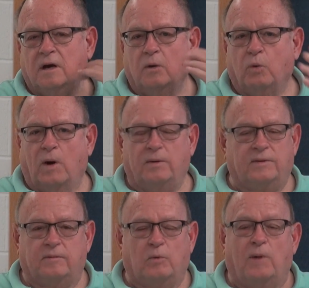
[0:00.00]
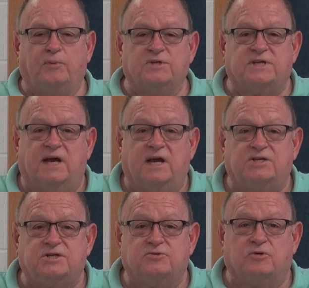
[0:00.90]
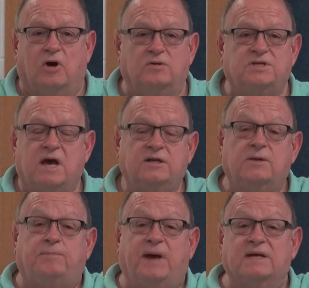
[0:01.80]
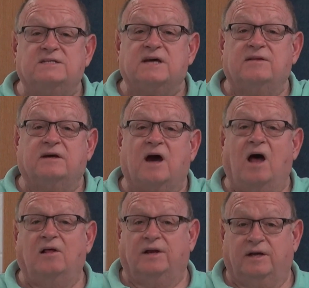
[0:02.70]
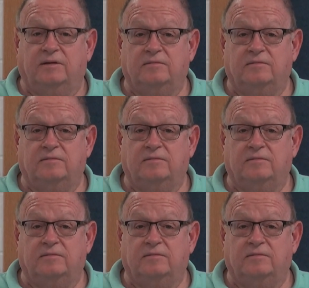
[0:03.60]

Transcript: What percentage of drones? Depends on the colony.